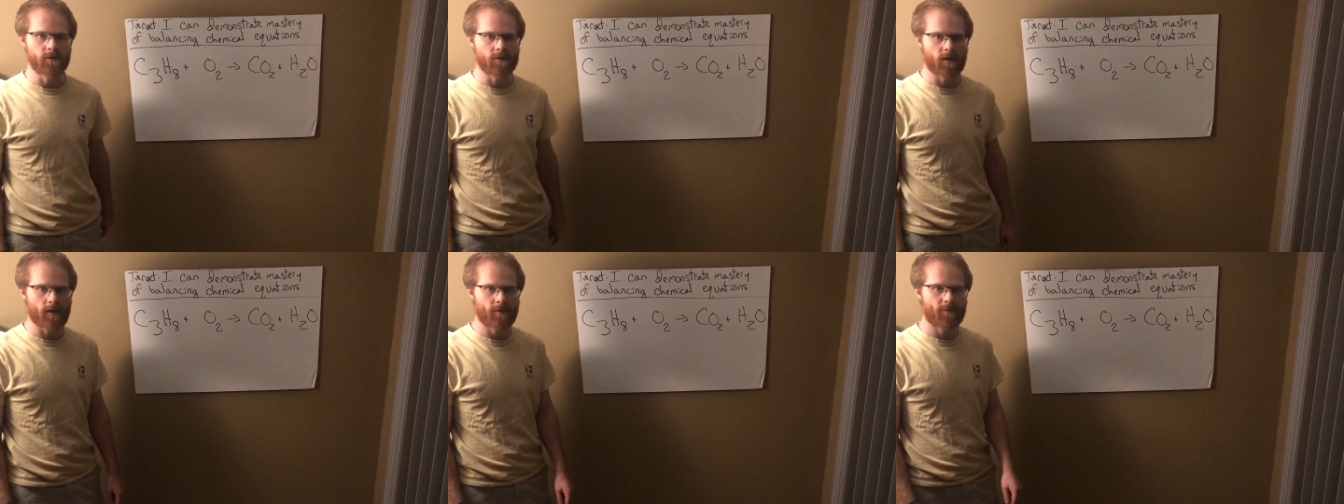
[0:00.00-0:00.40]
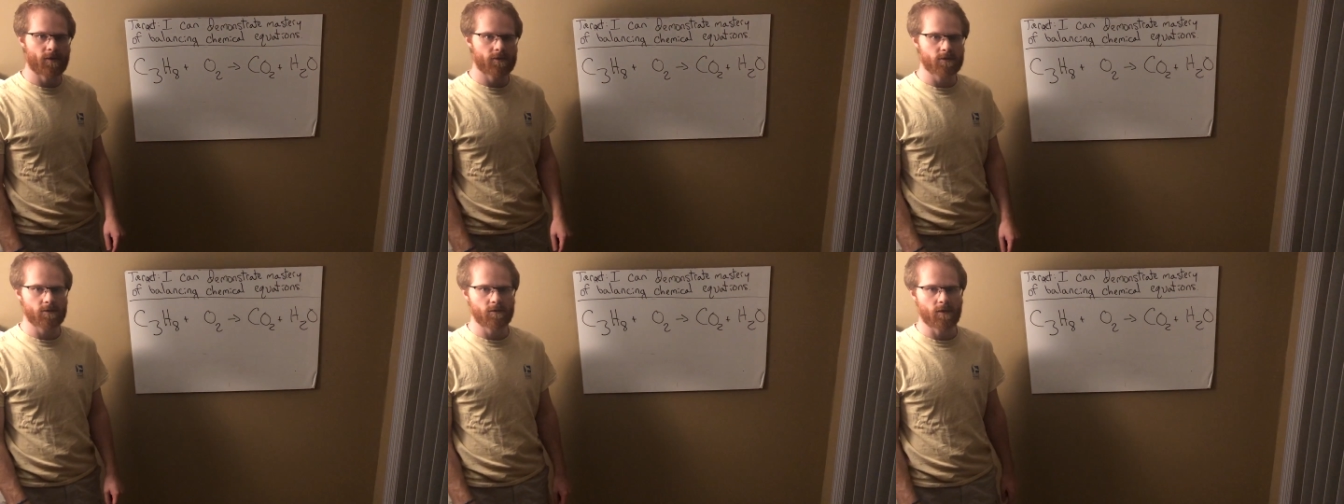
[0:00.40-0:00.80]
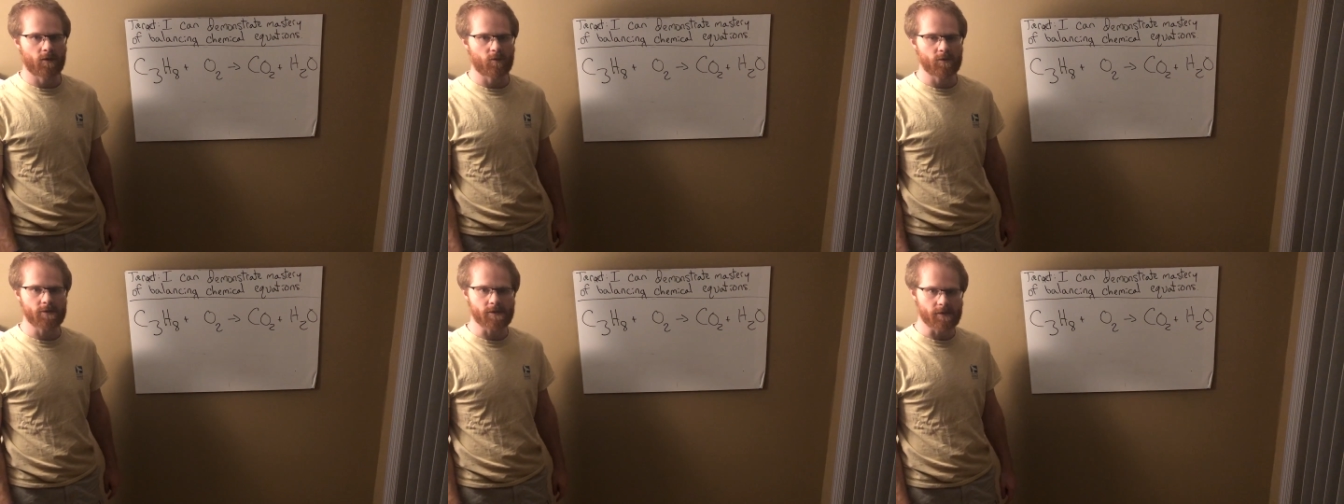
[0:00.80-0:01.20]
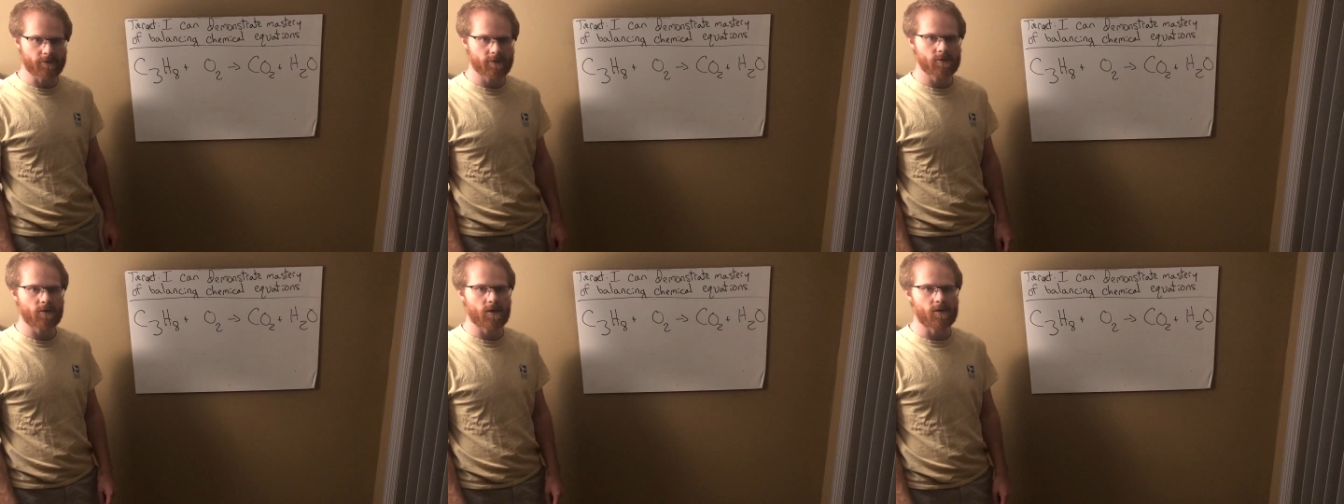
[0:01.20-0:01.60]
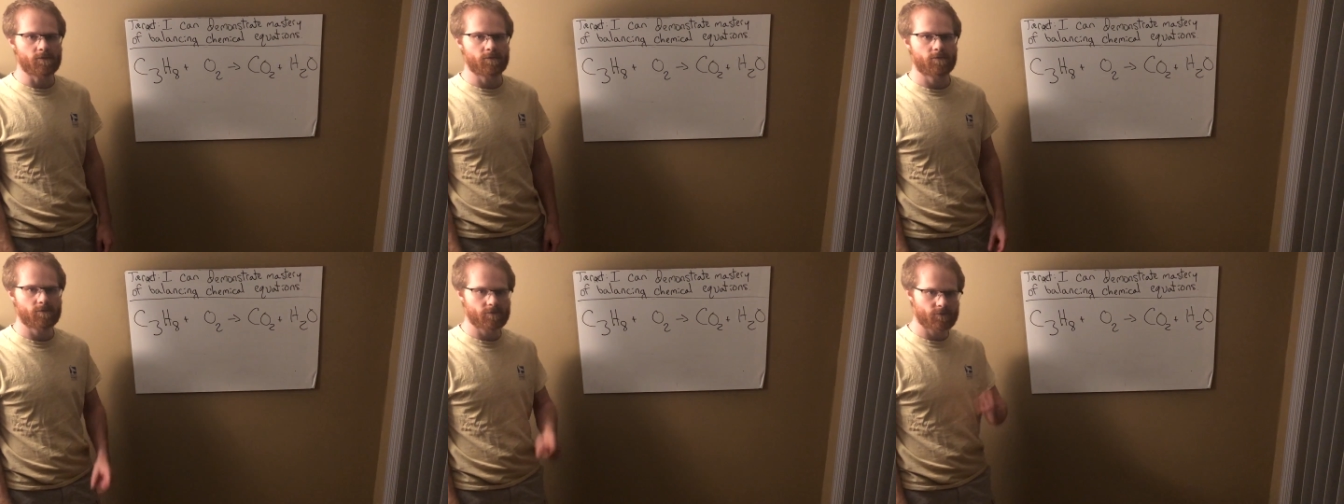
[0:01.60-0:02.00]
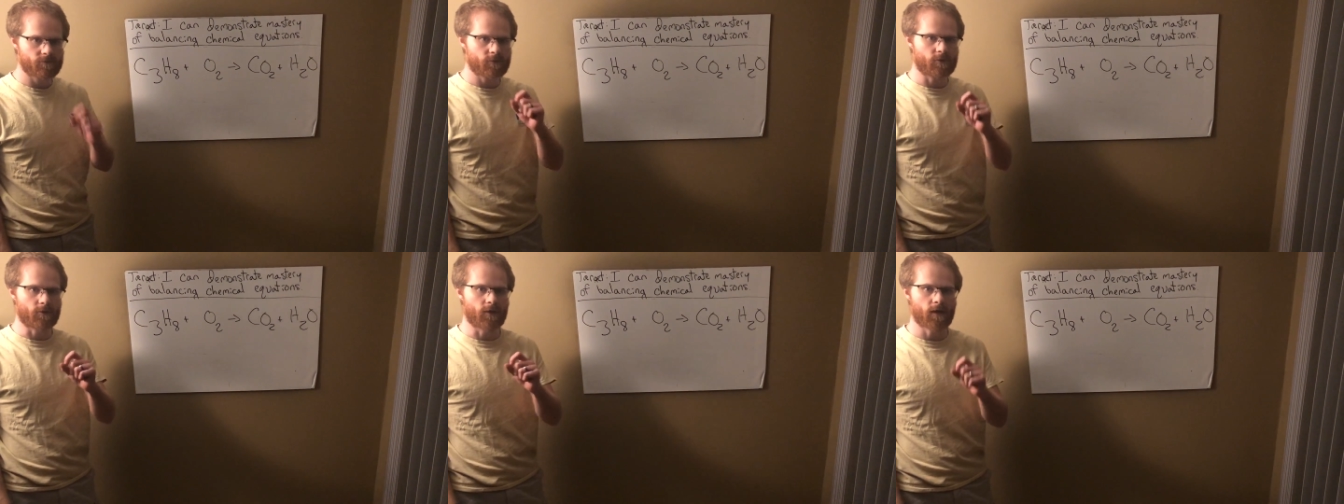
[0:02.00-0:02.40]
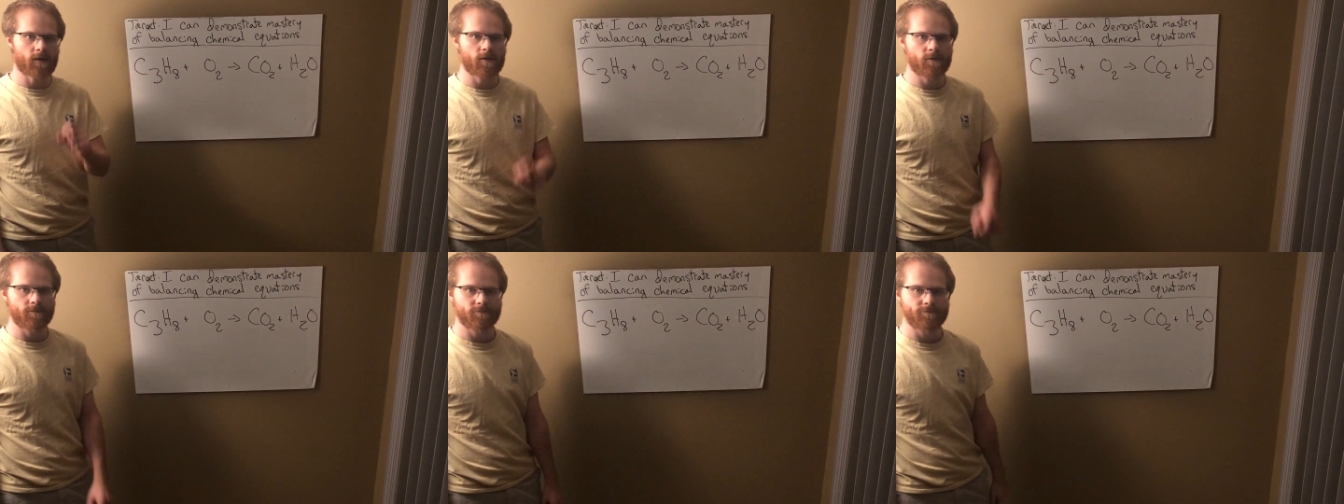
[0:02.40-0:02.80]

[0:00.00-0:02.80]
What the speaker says: into Edpuzzle and we'll see if it's right. Good luck.